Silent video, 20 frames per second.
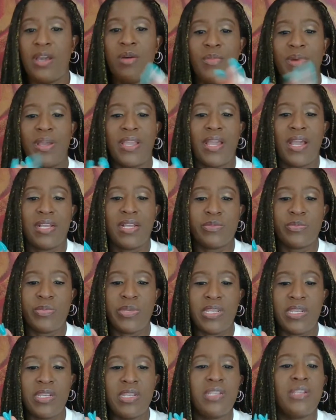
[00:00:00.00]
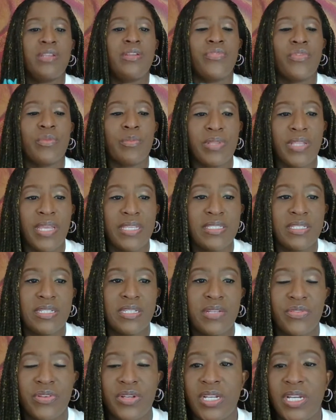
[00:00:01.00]
Oh my gosh, being in a different place in a
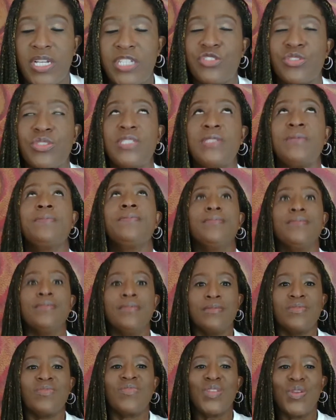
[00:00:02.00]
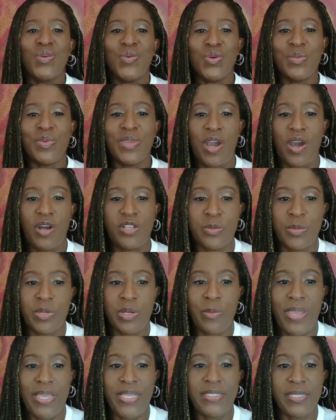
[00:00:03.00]
different country would be awesome and
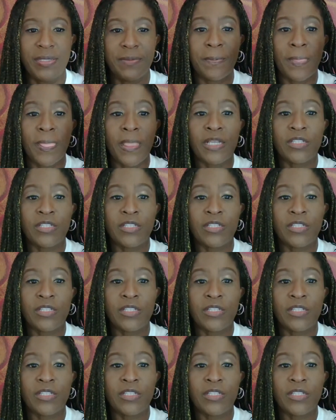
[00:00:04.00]
amazing.